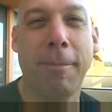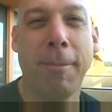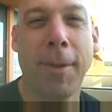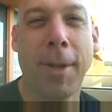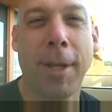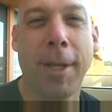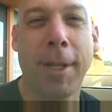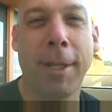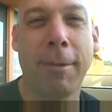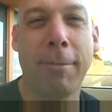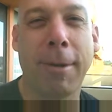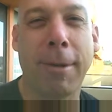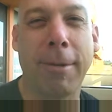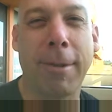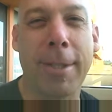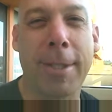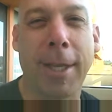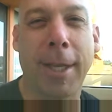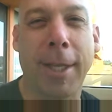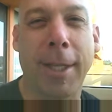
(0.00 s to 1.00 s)
And what
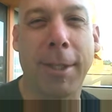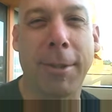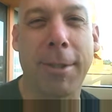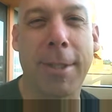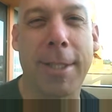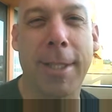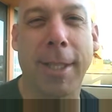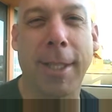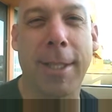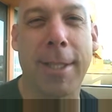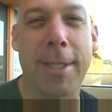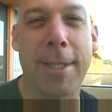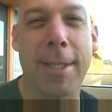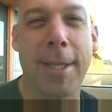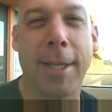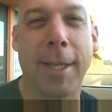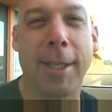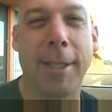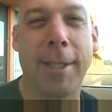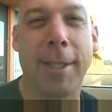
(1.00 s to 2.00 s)
was kind of interesting is
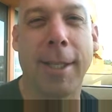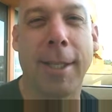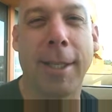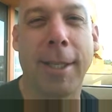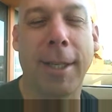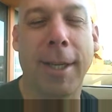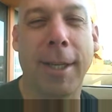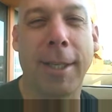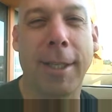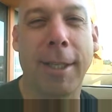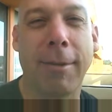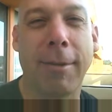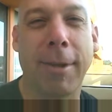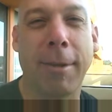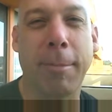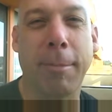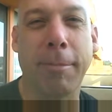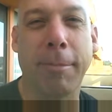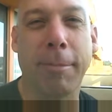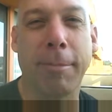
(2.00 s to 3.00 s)
that I'd given
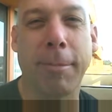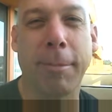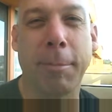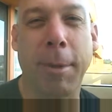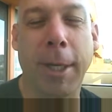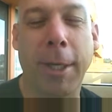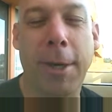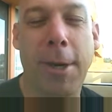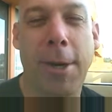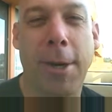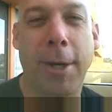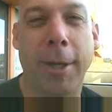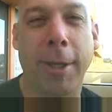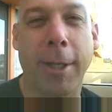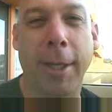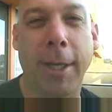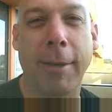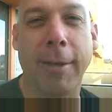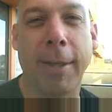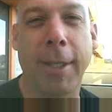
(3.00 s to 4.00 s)
them my
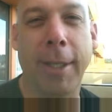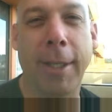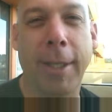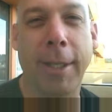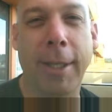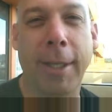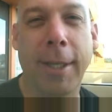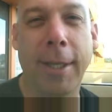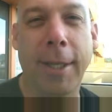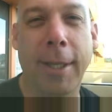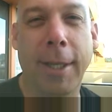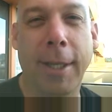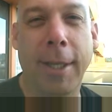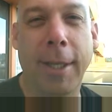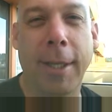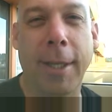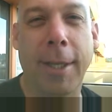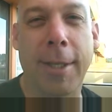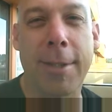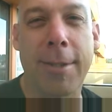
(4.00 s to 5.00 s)
card and everything,
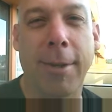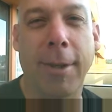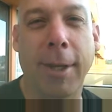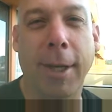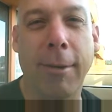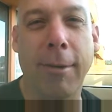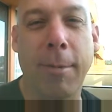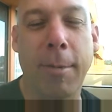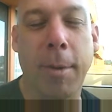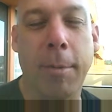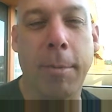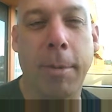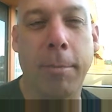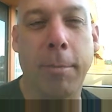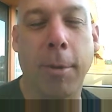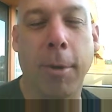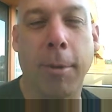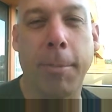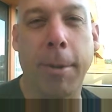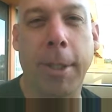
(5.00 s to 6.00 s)
and also I gave them a
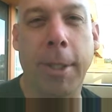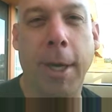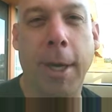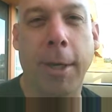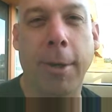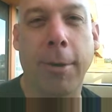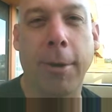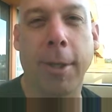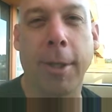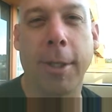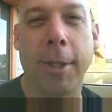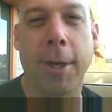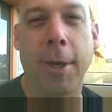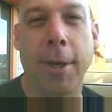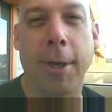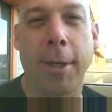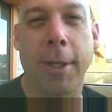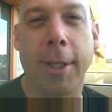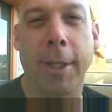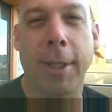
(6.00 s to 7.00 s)
Mormon.org
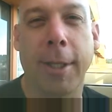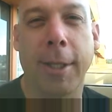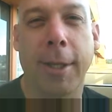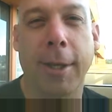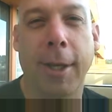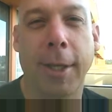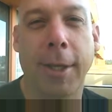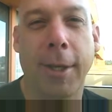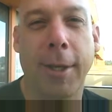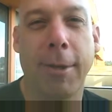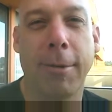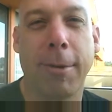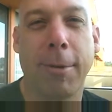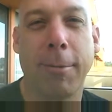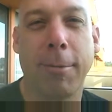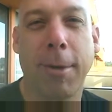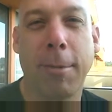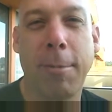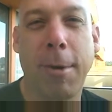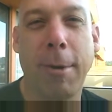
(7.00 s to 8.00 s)
card, and they're like, "Oh,
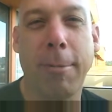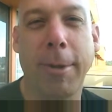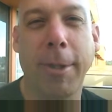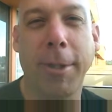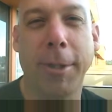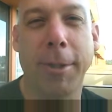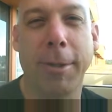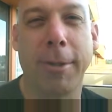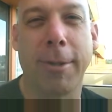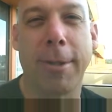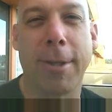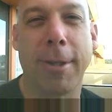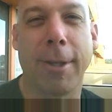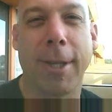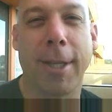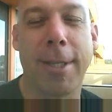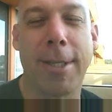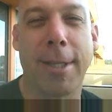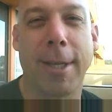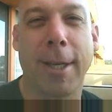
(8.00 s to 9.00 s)
well, we're Mormon too." So
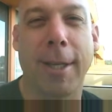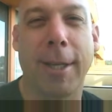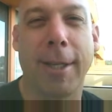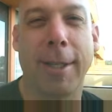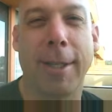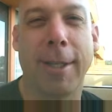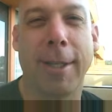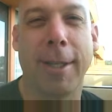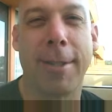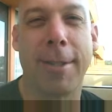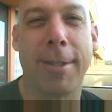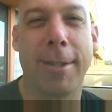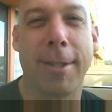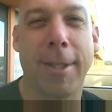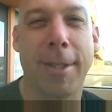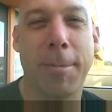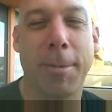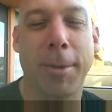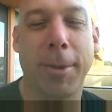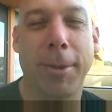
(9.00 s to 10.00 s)
that's
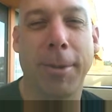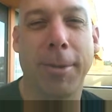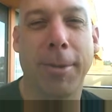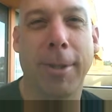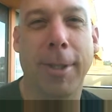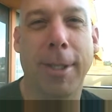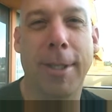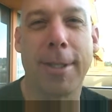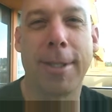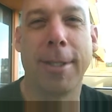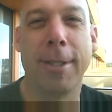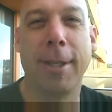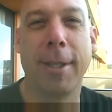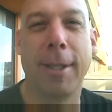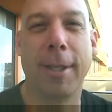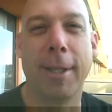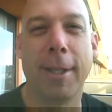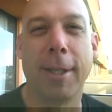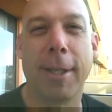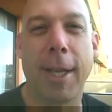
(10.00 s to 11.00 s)
pretty cool. I was
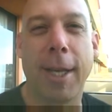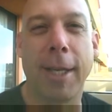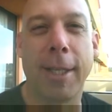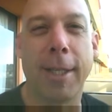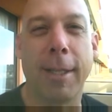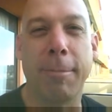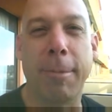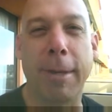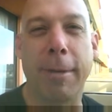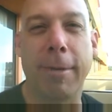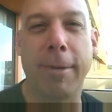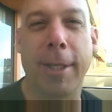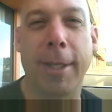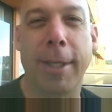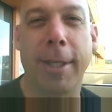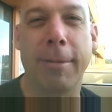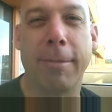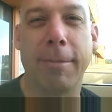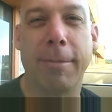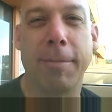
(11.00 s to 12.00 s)
glad to be able
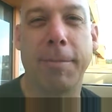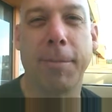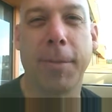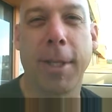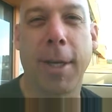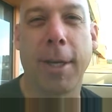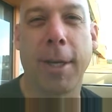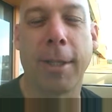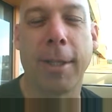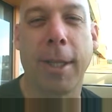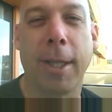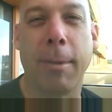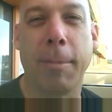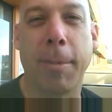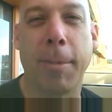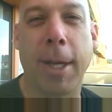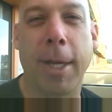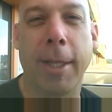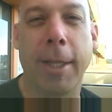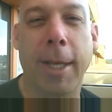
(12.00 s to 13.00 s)
to talk to them
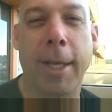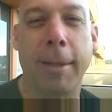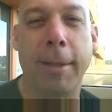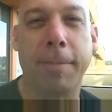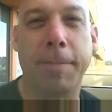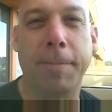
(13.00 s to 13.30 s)
about that.